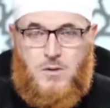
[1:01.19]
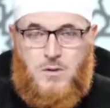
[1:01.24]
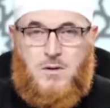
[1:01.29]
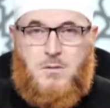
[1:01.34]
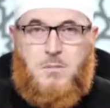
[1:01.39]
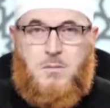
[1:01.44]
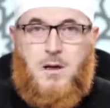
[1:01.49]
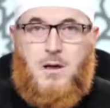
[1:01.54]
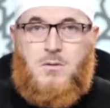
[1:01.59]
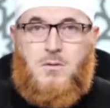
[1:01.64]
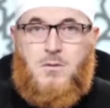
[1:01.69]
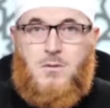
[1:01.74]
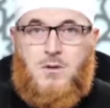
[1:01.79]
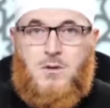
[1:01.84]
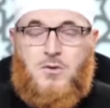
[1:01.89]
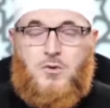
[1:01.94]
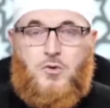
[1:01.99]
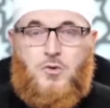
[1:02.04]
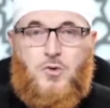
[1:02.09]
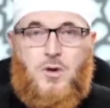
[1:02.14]
display it on
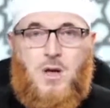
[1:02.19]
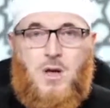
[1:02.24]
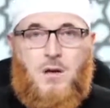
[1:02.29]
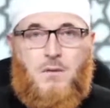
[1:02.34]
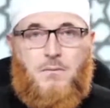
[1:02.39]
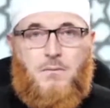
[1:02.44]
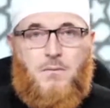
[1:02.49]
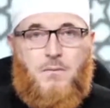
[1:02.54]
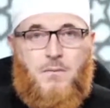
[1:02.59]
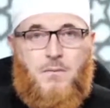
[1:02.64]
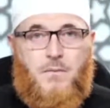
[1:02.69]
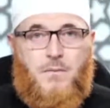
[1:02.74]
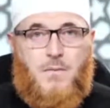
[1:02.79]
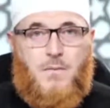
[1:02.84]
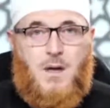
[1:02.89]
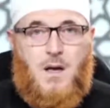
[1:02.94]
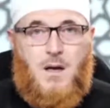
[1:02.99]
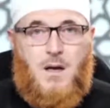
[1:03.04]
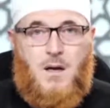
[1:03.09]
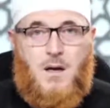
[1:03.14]
the screen,
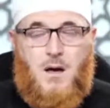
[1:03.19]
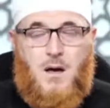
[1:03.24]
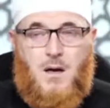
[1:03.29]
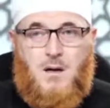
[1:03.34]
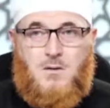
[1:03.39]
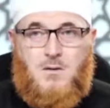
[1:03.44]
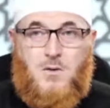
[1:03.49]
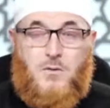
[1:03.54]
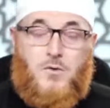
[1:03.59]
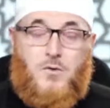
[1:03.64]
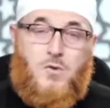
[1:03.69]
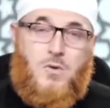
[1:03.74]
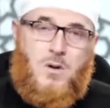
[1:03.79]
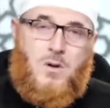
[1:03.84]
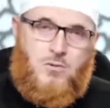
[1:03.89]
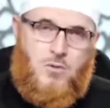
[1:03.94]
is of Surah